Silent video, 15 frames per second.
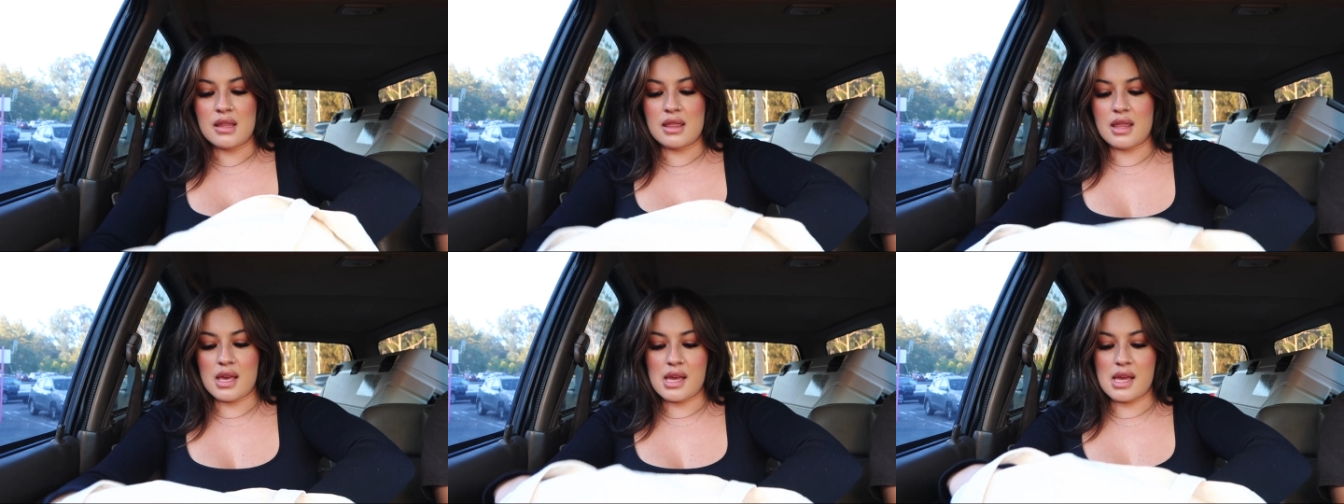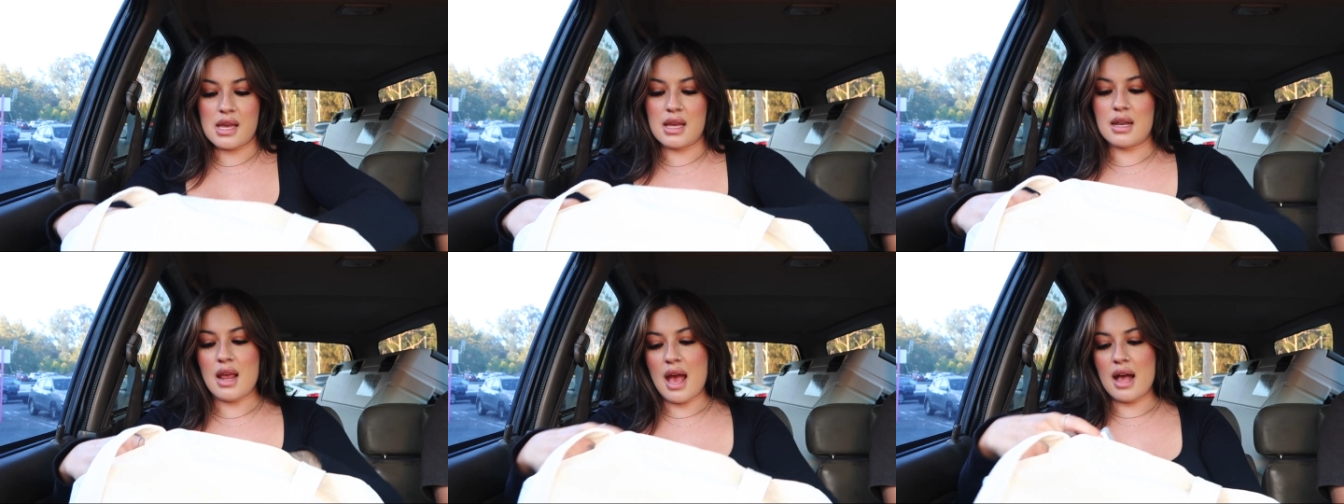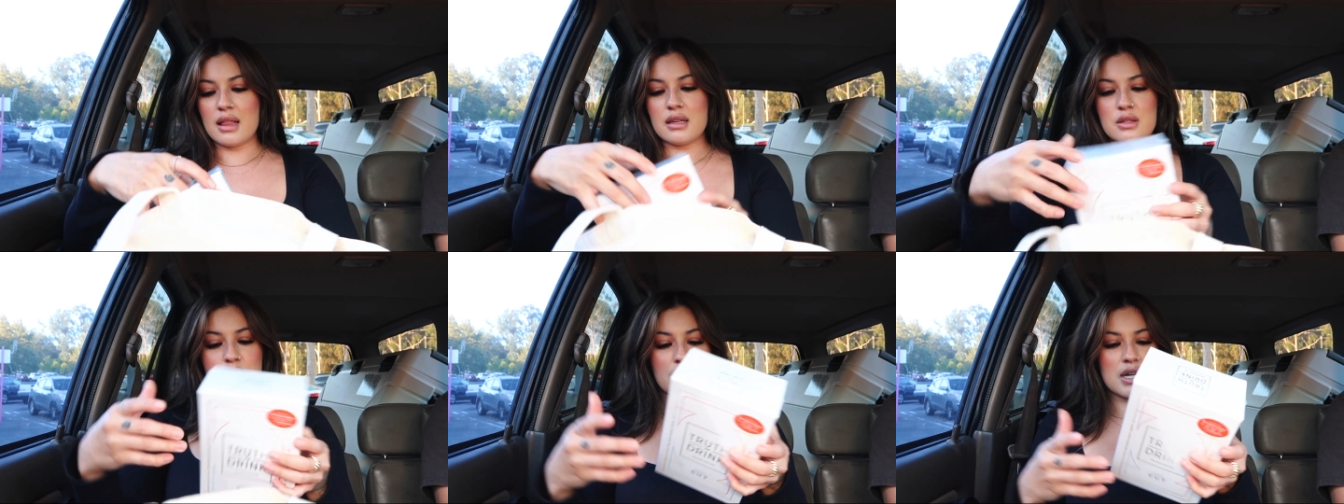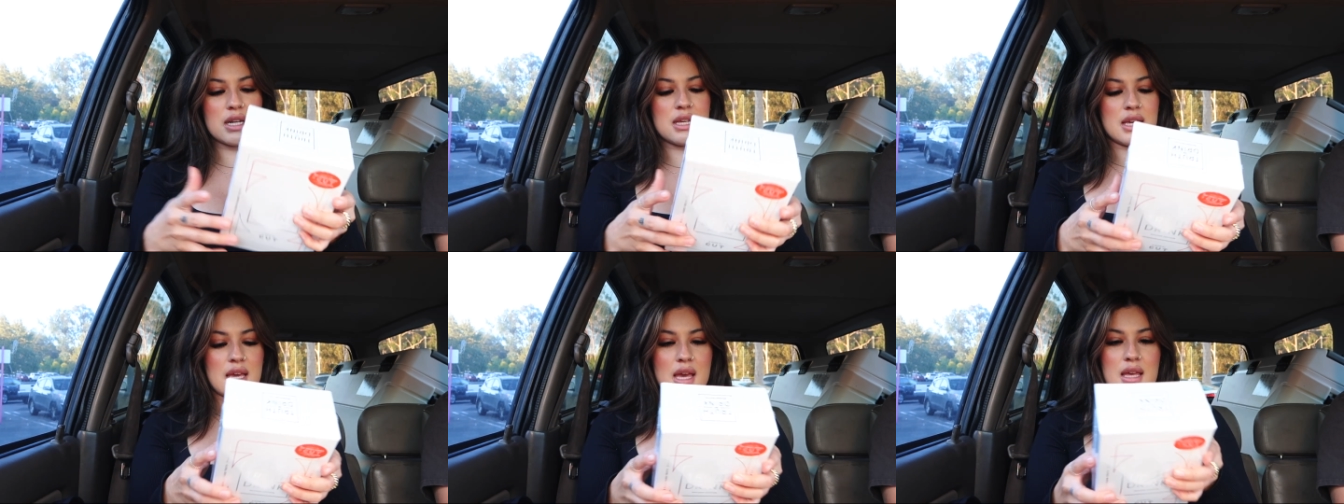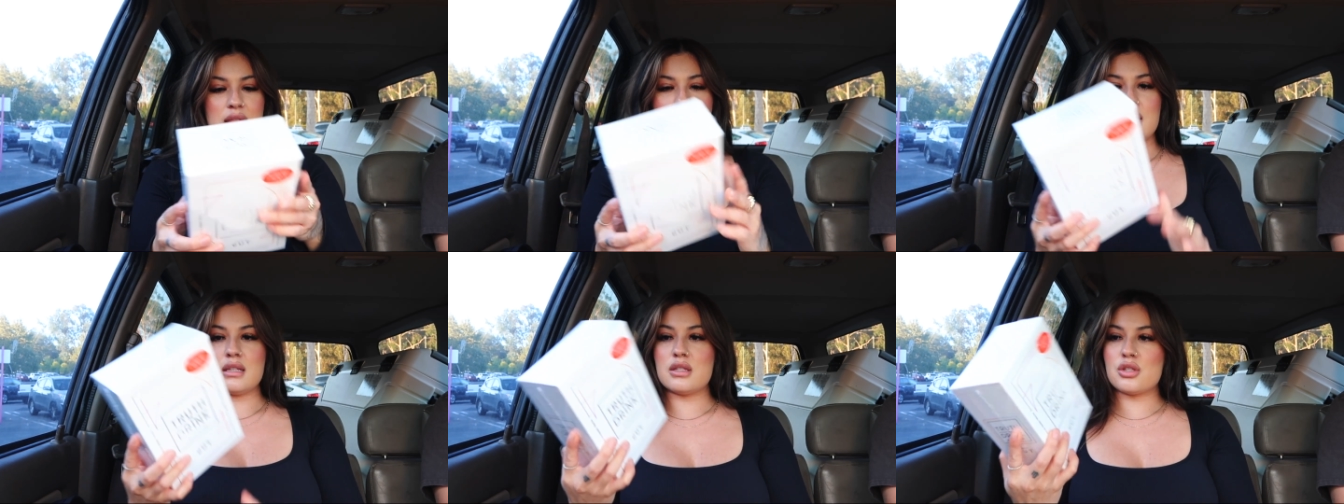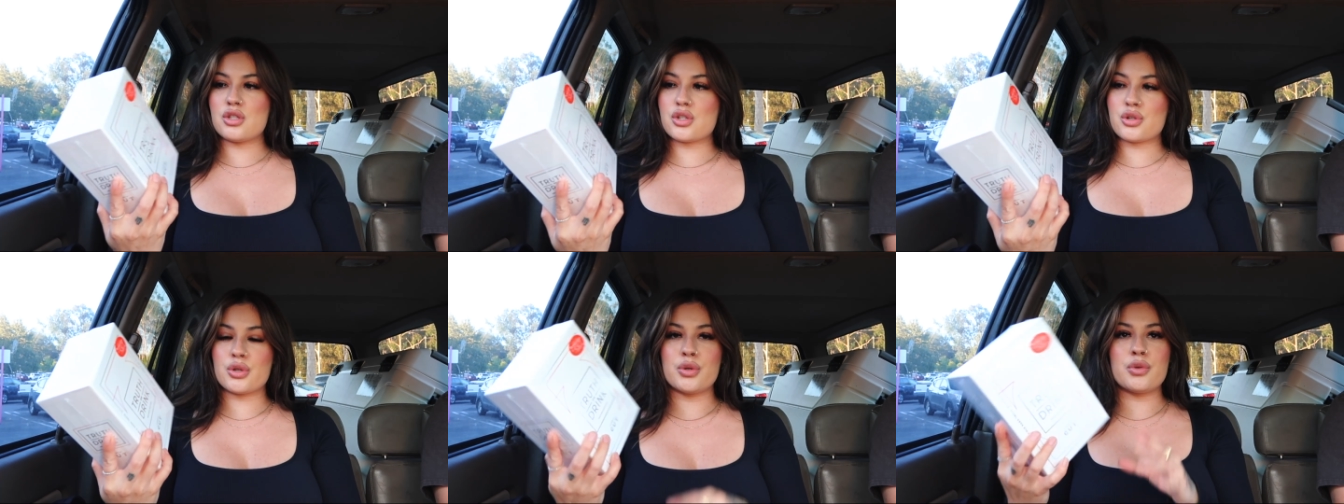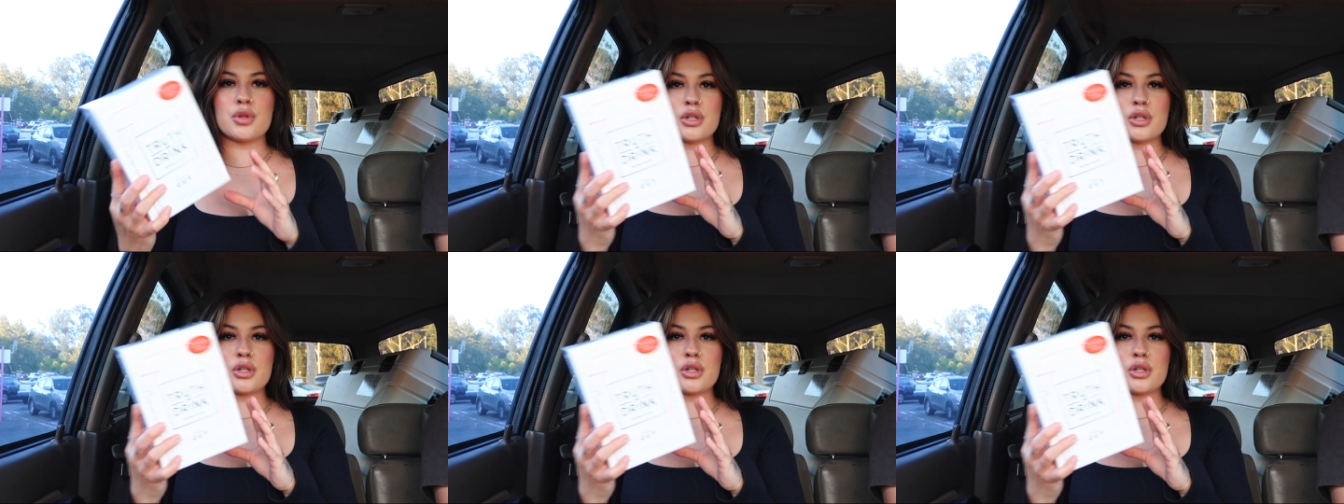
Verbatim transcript: Then Alex wanted to get this Truth